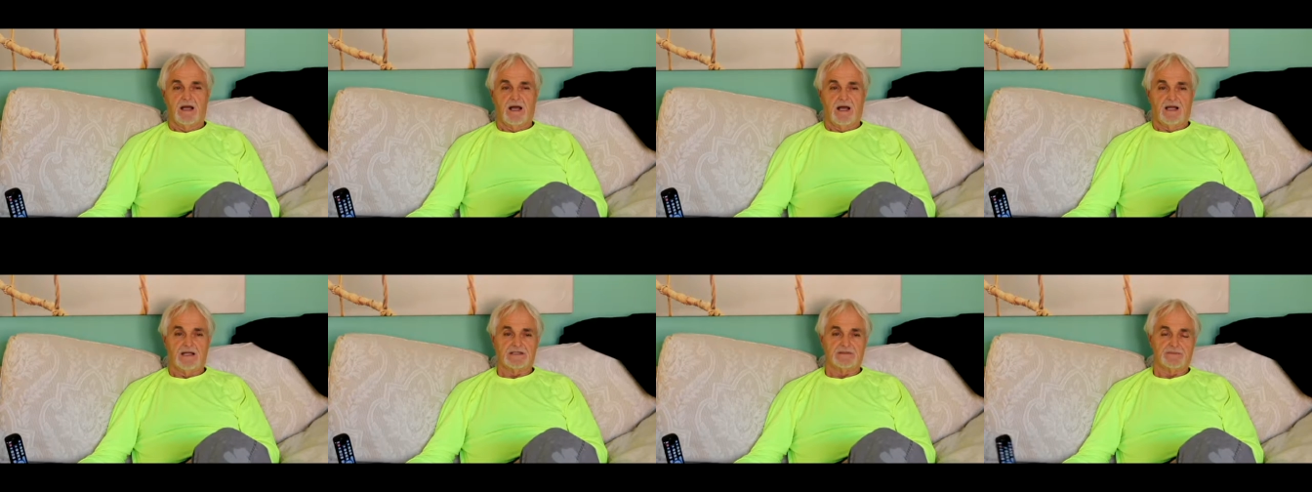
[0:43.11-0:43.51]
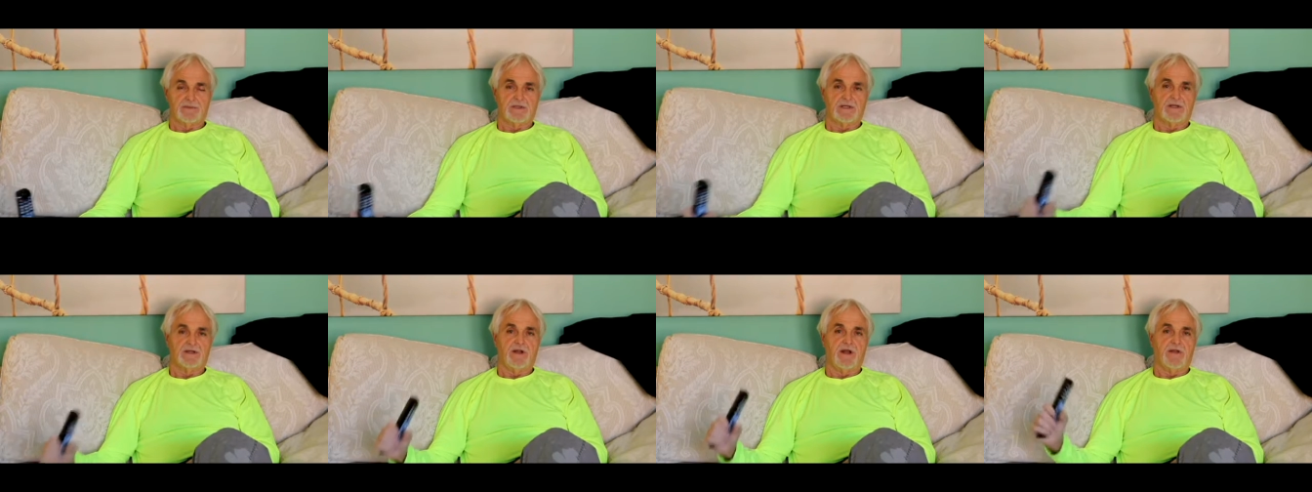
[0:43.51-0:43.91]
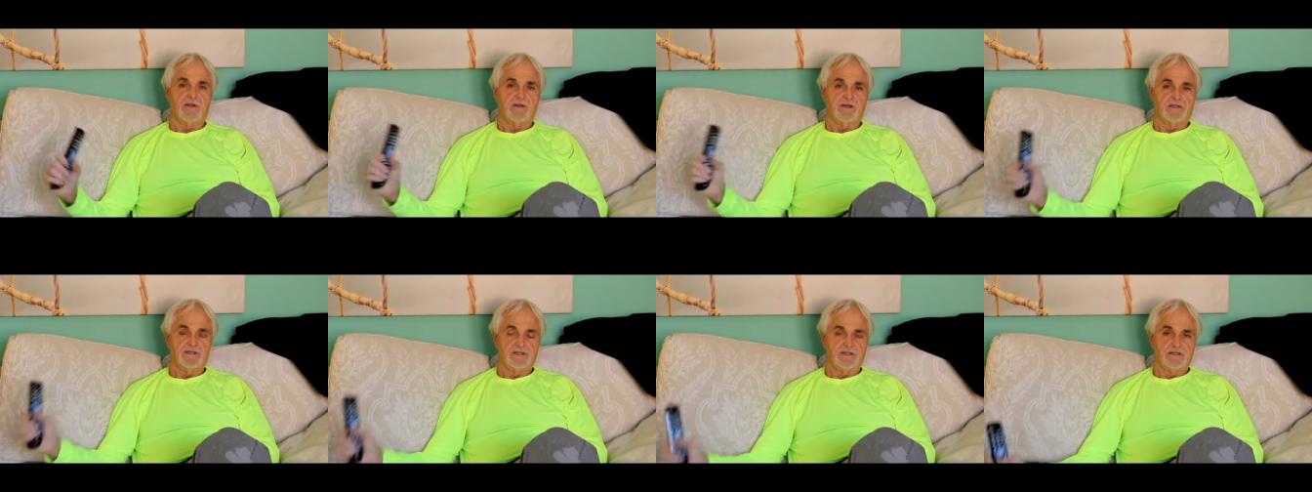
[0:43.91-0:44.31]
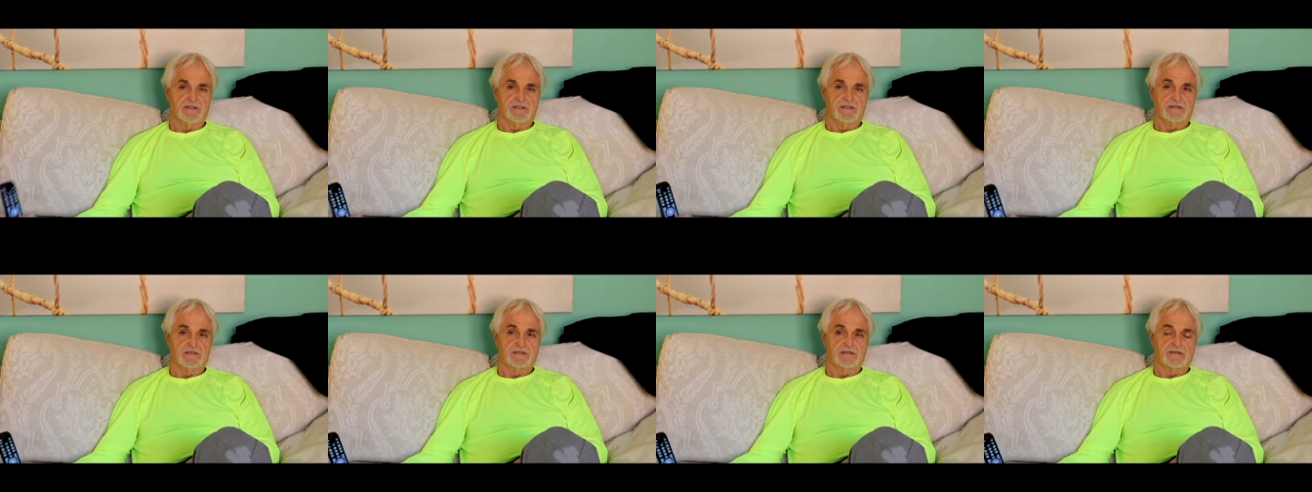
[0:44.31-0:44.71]
I spent another
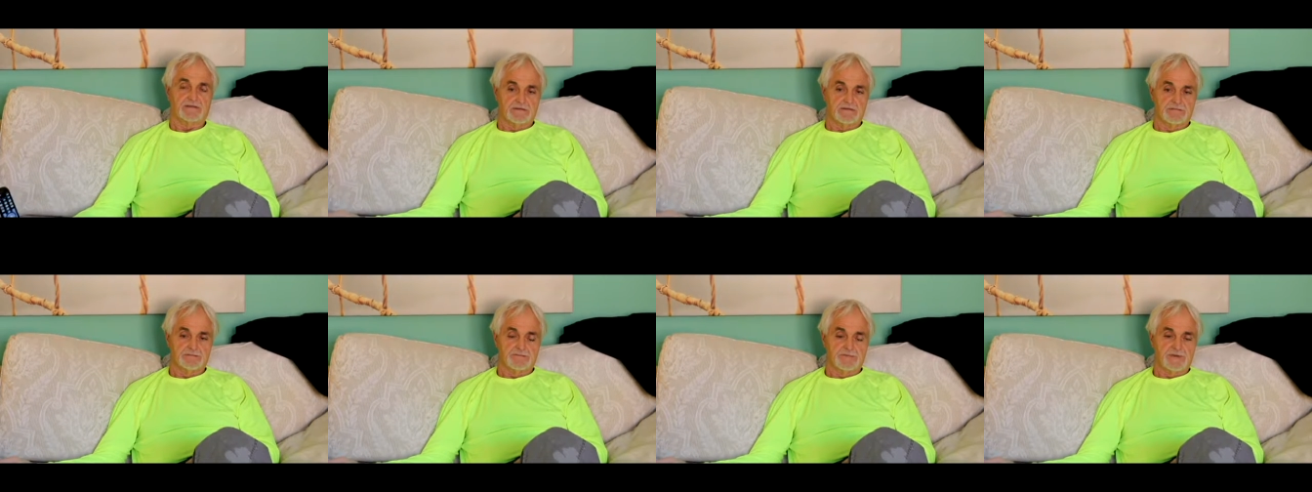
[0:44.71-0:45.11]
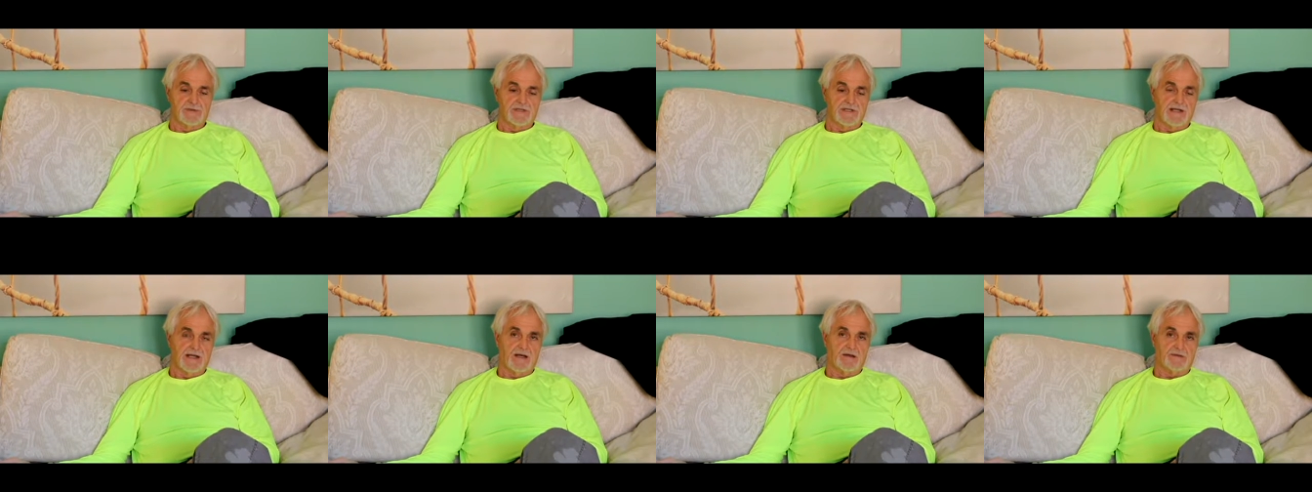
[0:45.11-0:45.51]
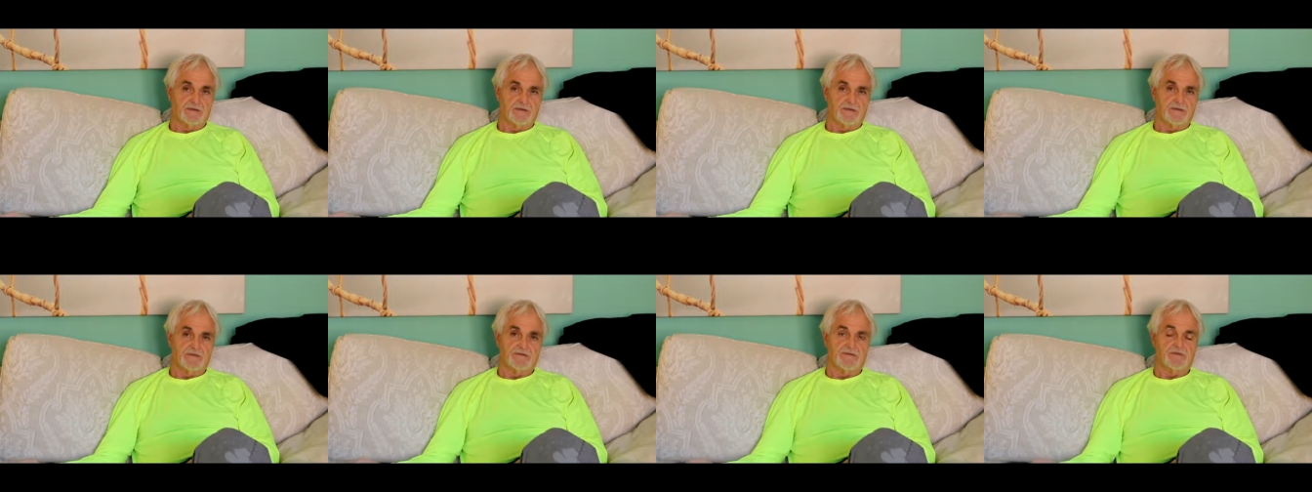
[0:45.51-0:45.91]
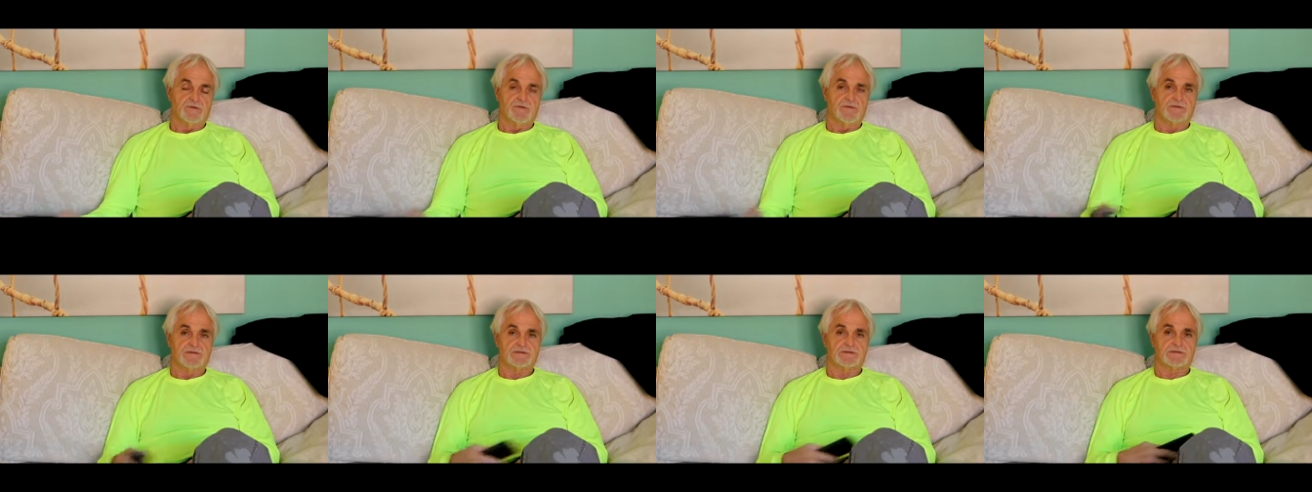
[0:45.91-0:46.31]
year pulling out all the
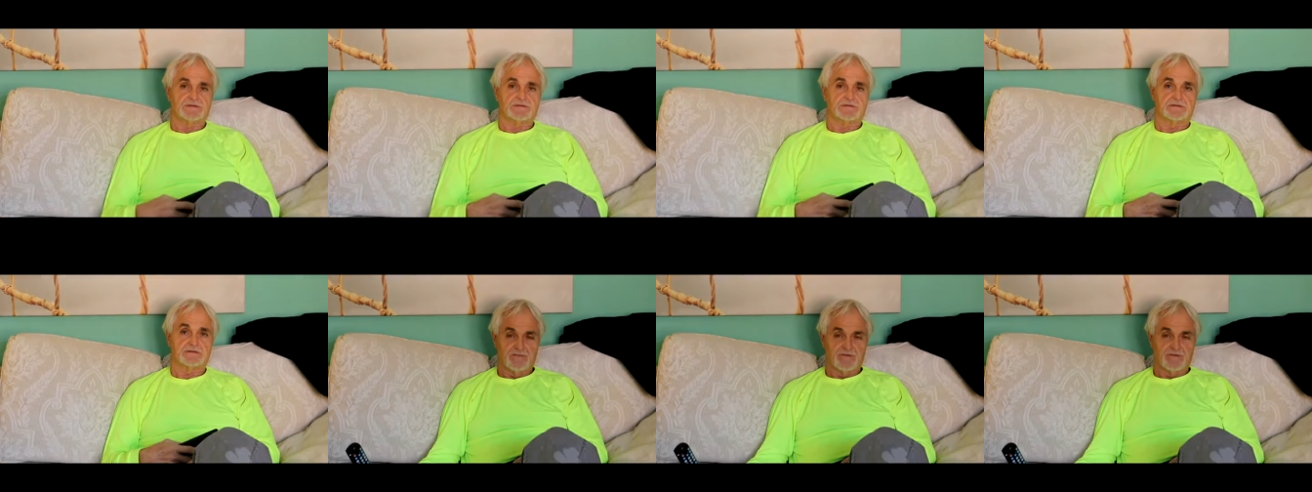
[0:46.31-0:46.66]
floors.